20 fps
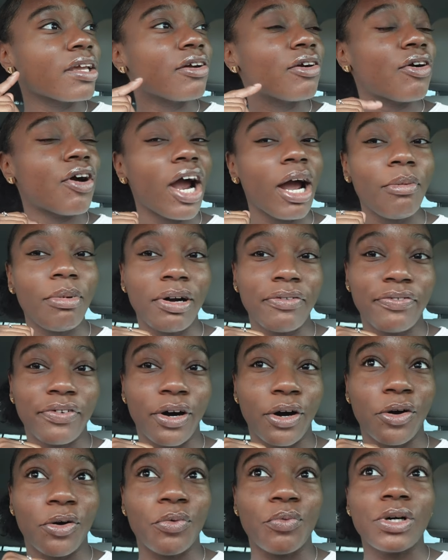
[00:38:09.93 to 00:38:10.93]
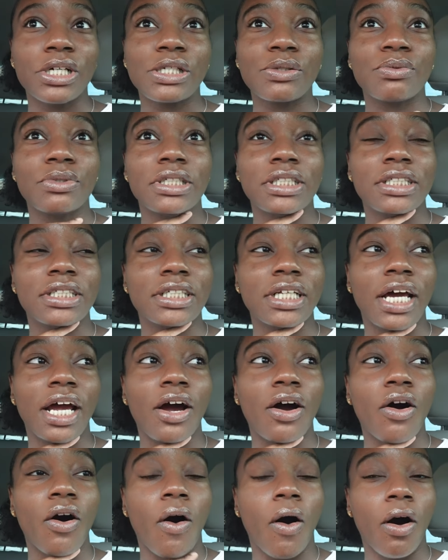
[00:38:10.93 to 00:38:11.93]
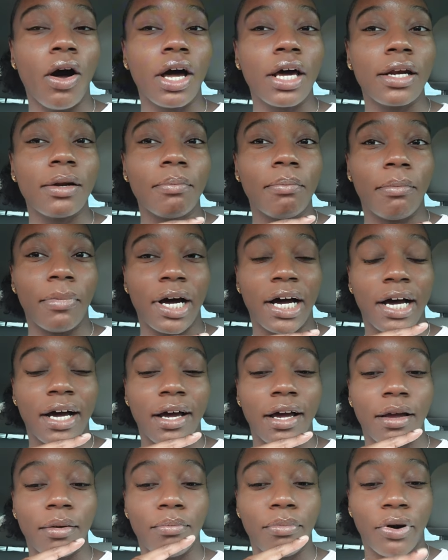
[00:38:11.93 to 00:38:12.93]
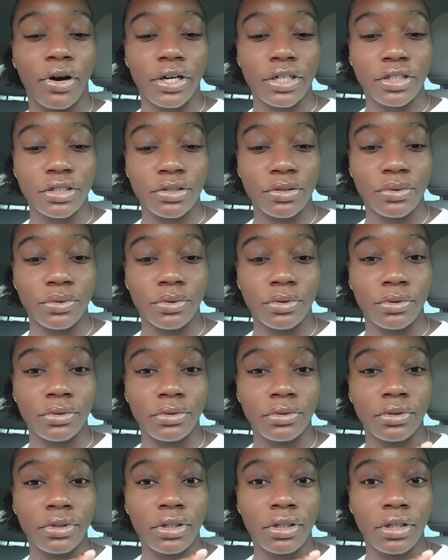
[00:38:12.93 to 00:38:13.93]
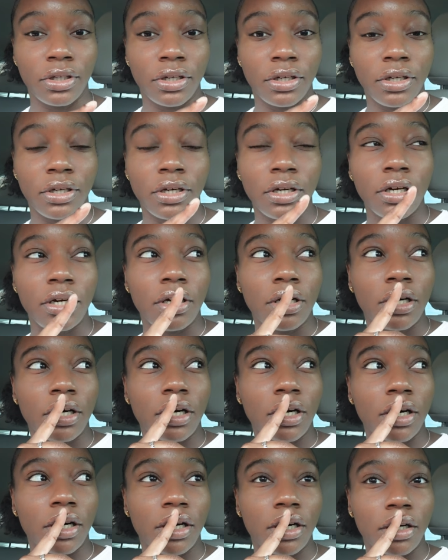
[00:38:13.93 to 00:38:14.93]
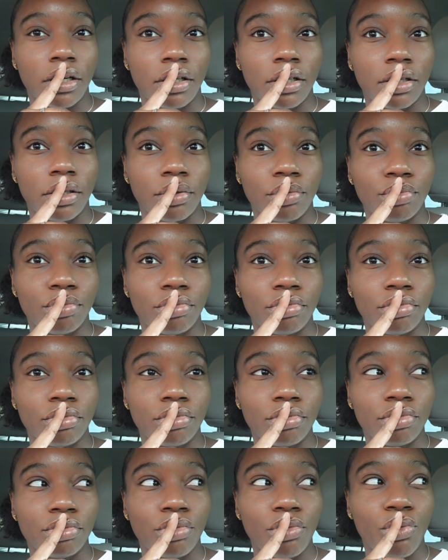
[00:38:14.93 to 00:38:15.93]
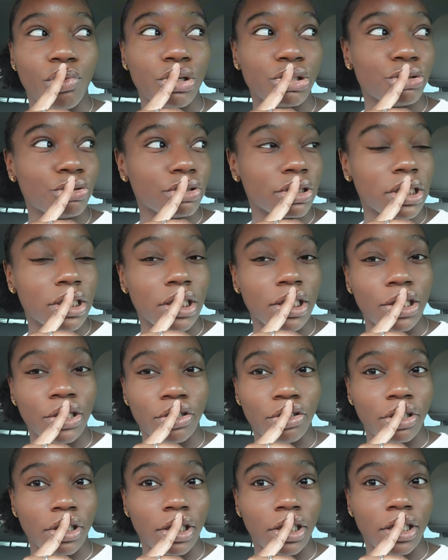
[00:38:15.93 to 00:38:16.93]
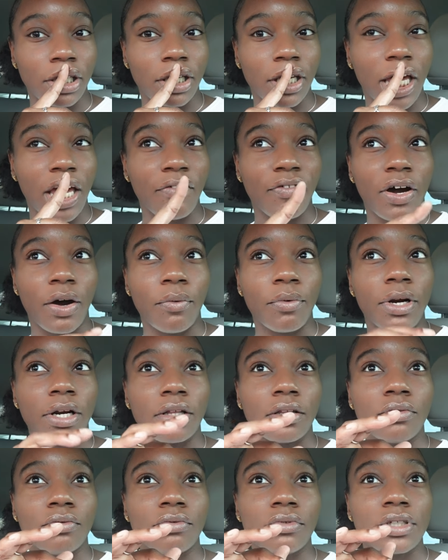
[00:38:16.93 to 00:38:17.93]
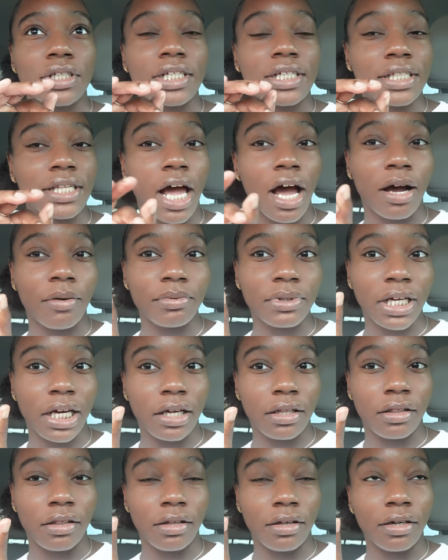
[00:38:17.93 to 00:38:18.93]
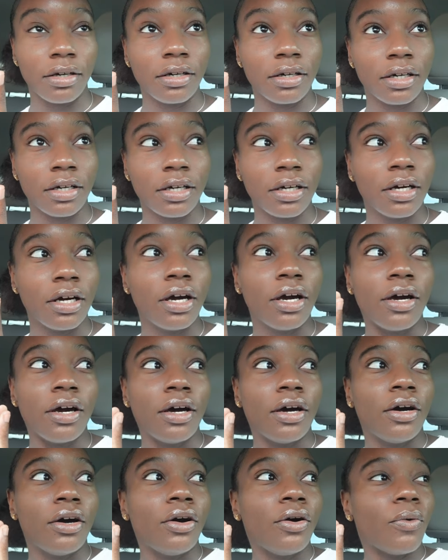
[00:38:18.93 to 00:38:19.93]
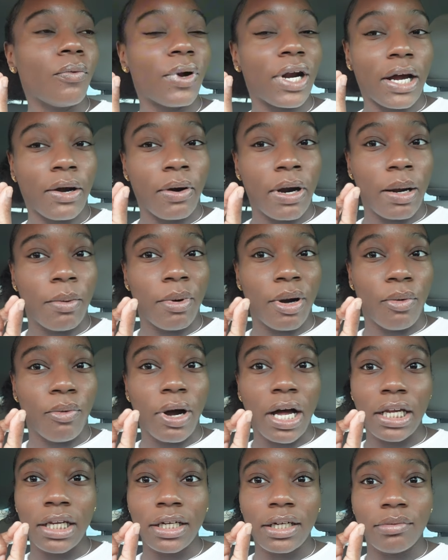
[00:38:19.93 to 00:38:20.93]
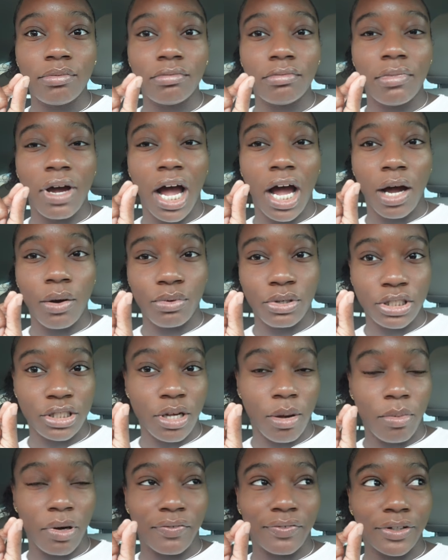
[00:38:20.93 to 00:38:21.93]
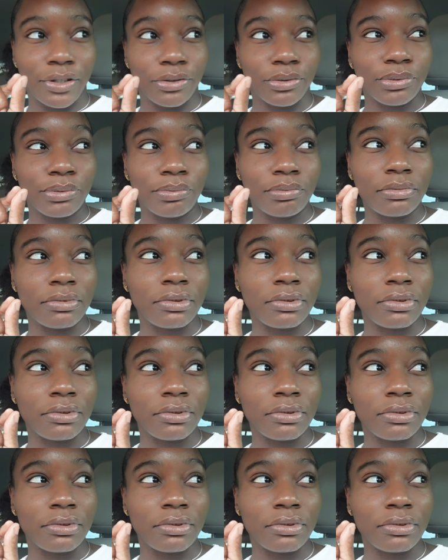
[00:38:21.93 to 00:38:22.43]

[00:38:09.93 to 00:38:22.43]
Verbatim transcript: grab my phone, which was on my bar stool, um, which was literally, if I would have stopped and looked, when I grabbed my wallet, I would have saw my phone.